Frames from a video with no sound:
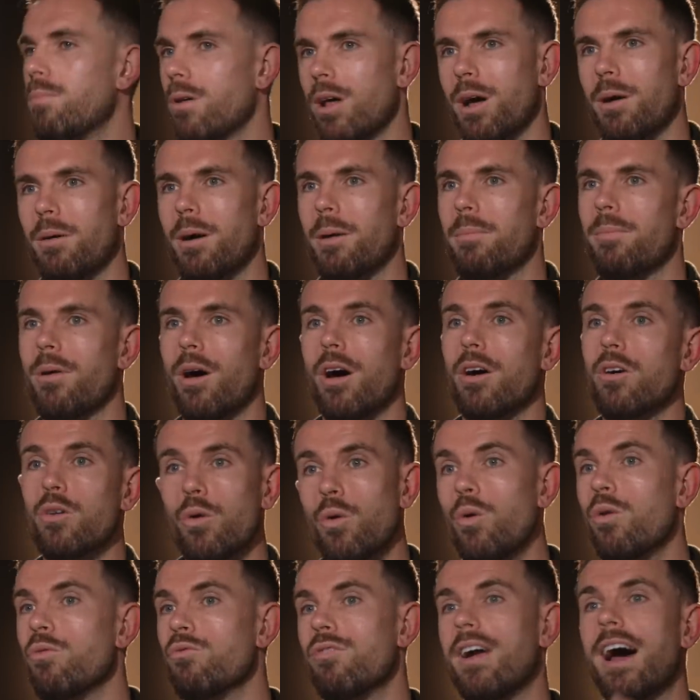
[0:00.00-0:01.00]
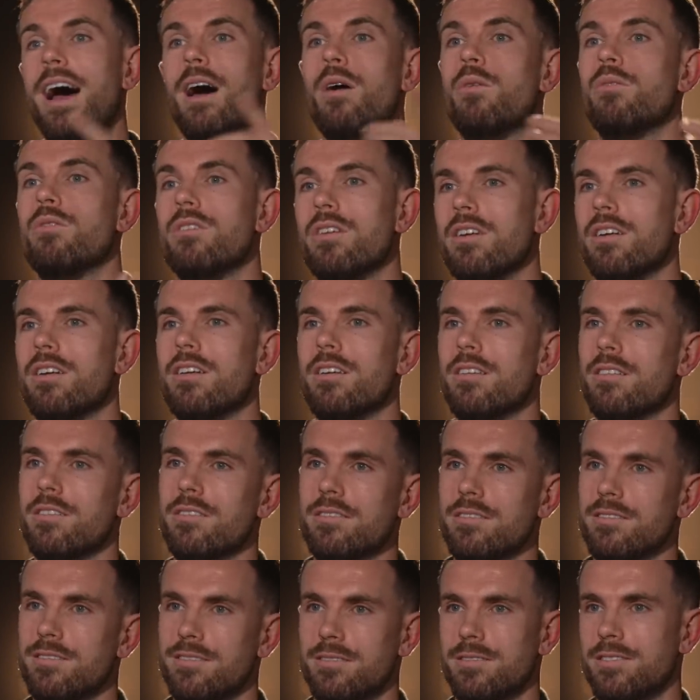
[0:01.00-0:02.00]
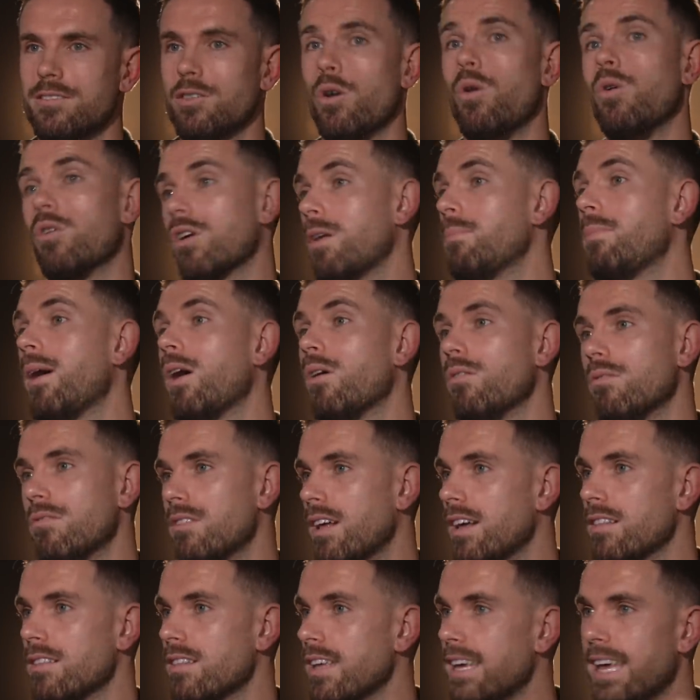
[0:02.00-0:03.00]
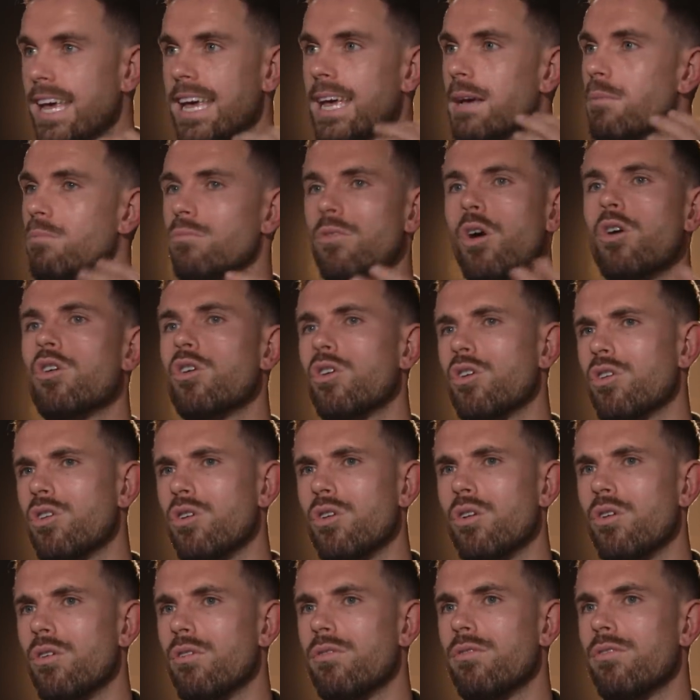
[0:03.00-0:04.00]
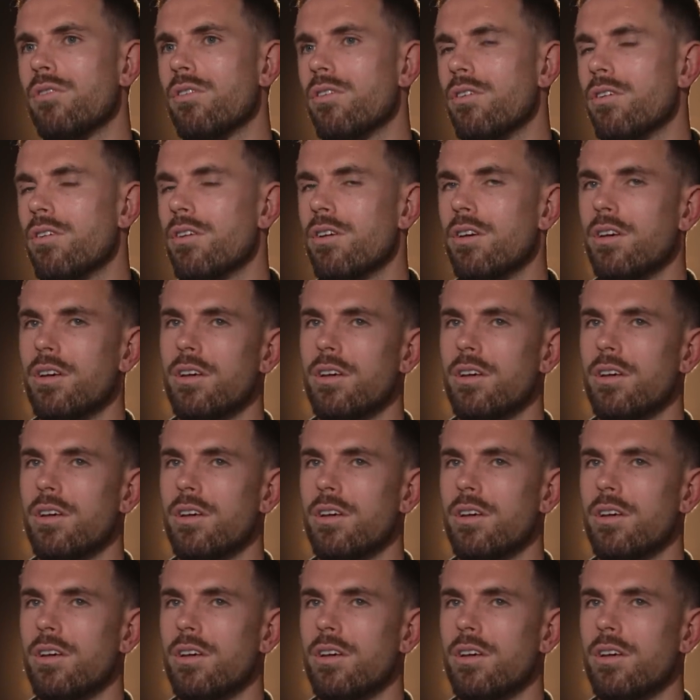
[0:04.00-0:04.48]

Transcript: blah blah blah going round and talking about like the game not good enough and